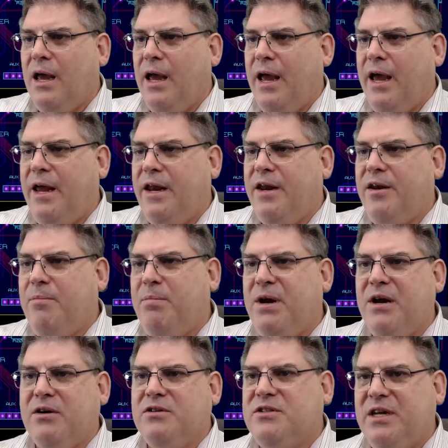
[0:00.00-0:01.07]
And it
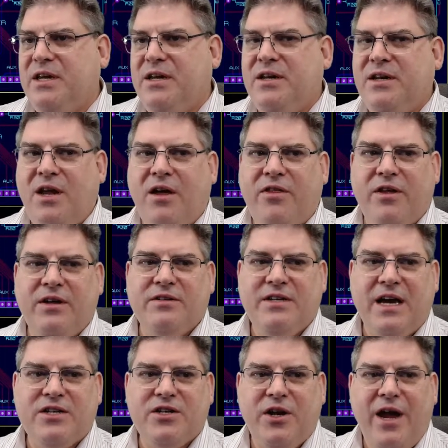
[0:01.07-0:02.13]
appears that nothing's
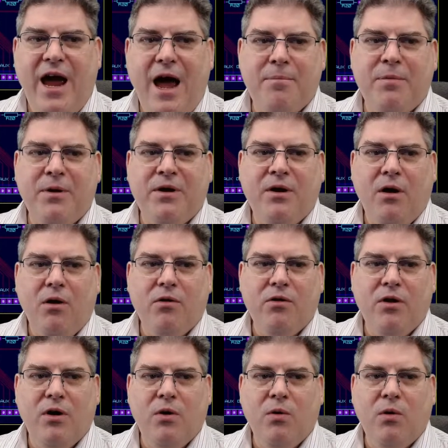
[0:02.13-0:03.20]
actually happened,
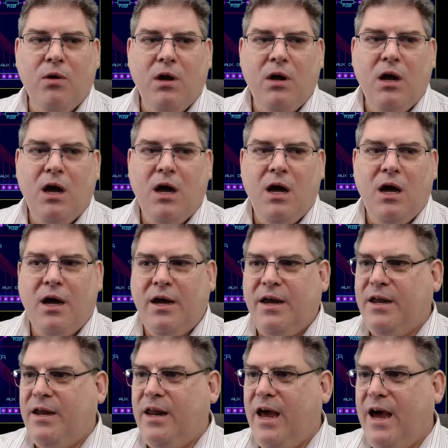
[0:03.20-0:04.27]
although
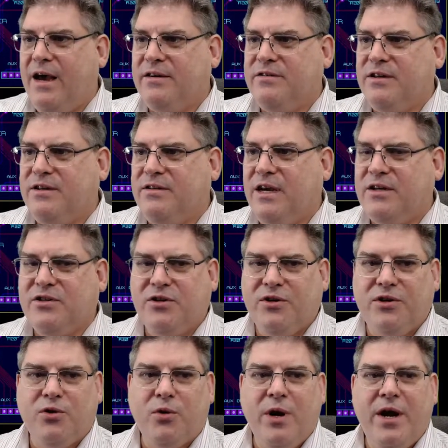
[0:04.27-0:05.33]
it has. It's
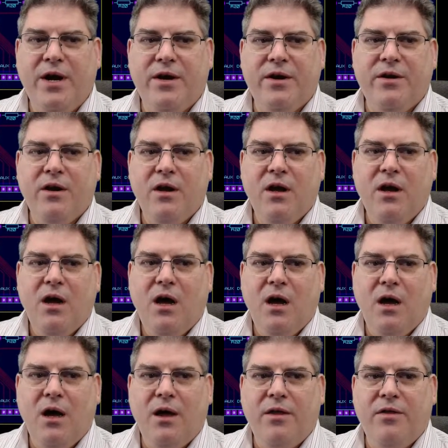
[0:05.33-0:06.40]
actually created
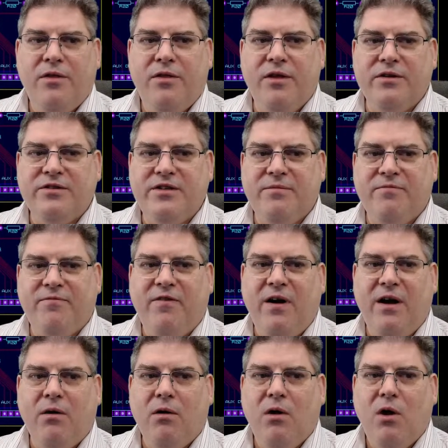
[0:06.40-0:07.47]
the zip
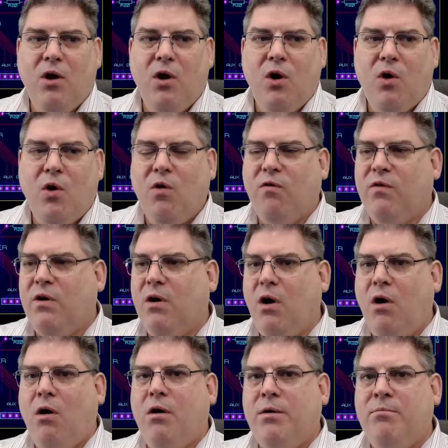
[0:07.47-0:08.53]
file over
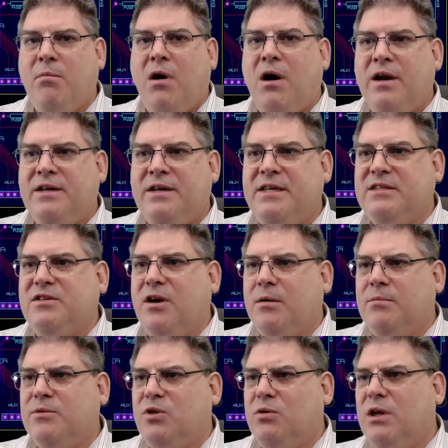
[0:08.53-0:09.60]
on my
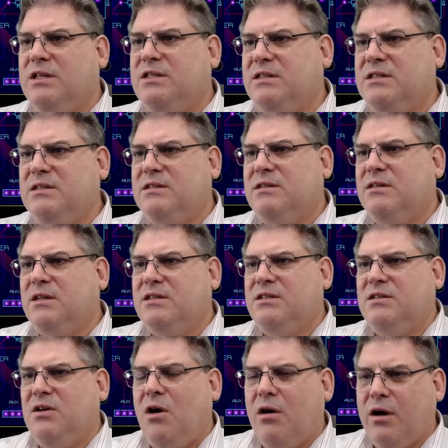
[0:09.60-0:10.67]
desktop. So let's
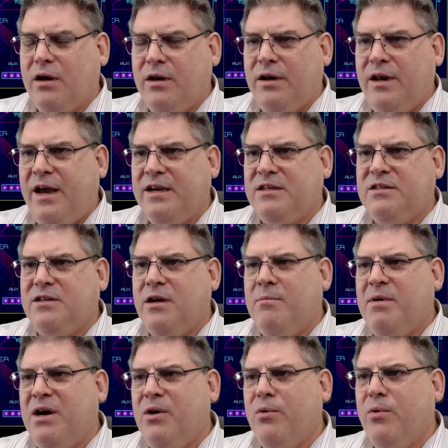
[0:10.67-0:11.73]
talk next
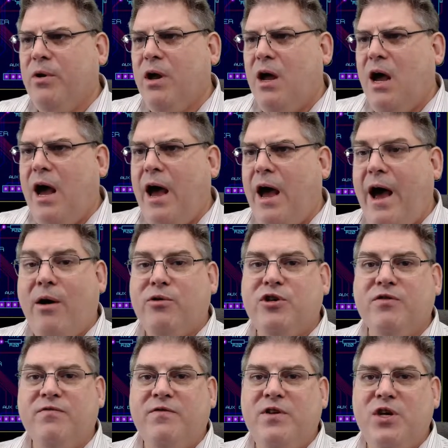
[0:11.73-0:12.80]
about how
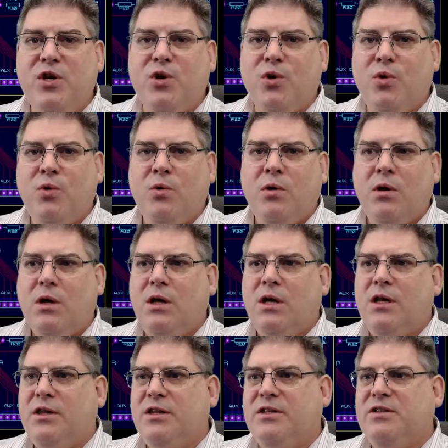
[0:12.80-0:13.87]
to view
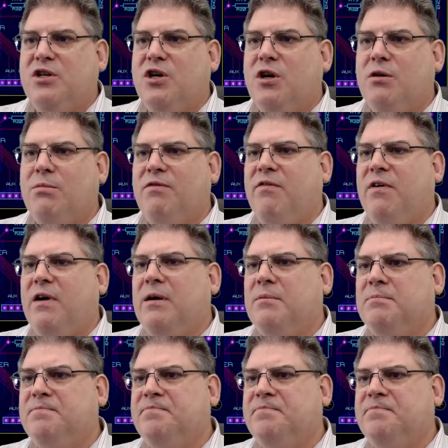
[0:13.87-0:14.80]
this Gerber file.